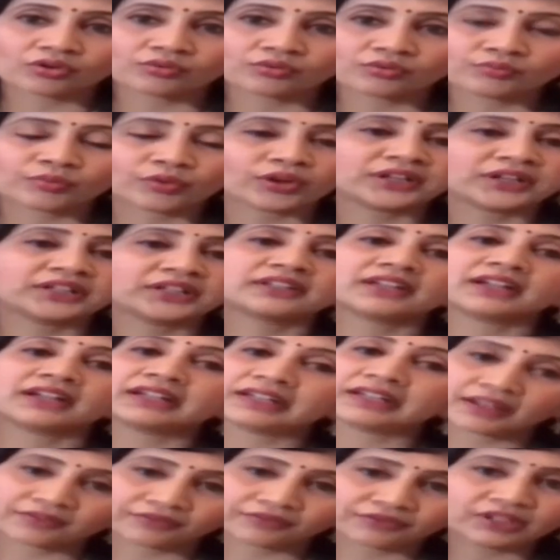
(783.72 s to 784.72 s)
wrong point,
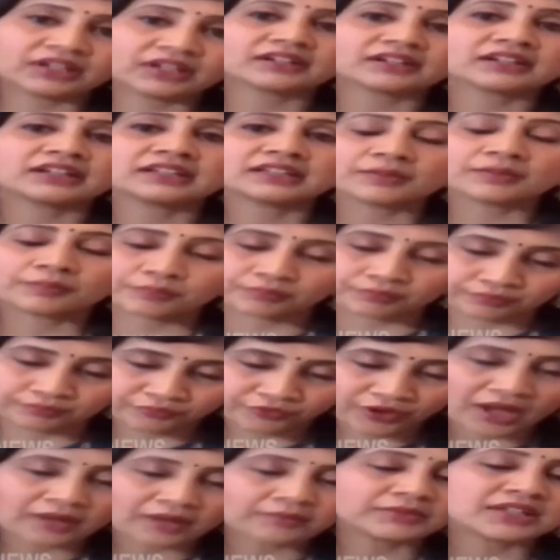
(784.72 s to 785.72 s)
then definitely the
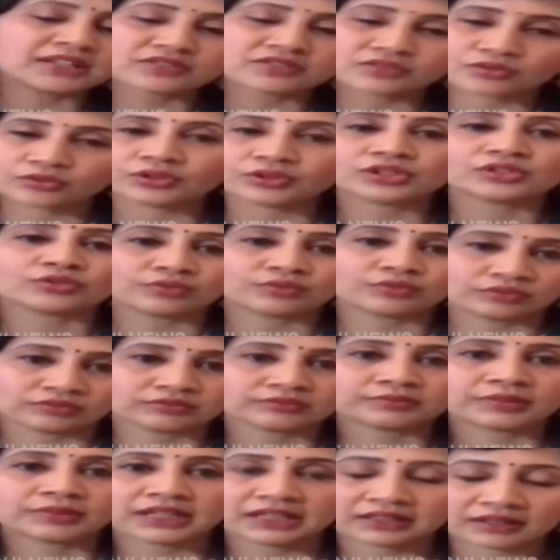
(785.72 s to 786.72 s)
family is going to
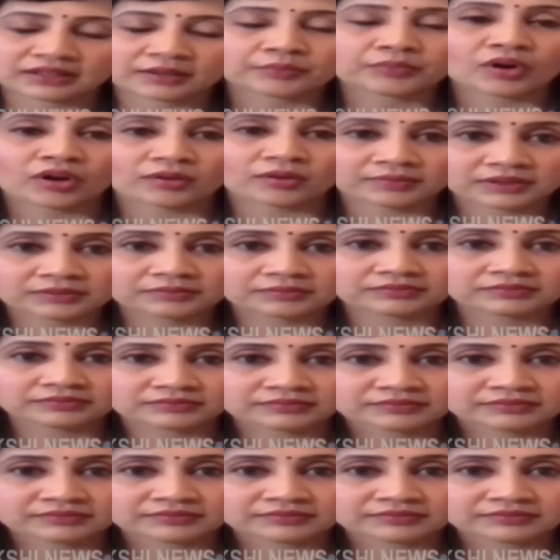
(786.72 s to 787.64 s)
be in the problem.